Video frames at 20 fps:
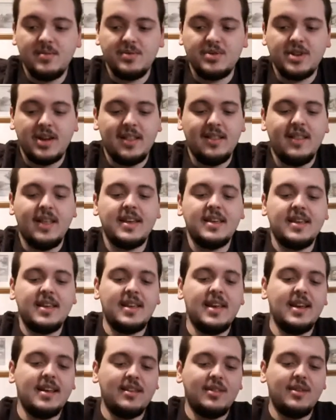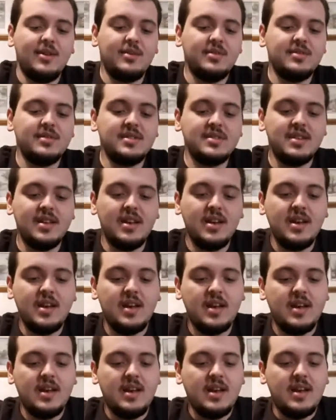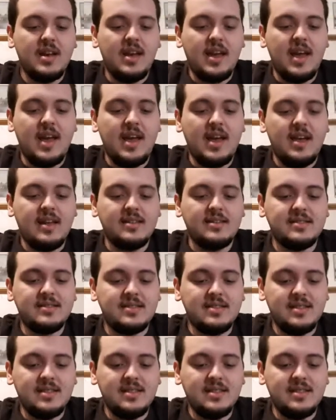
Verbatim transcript: which I like getting those, and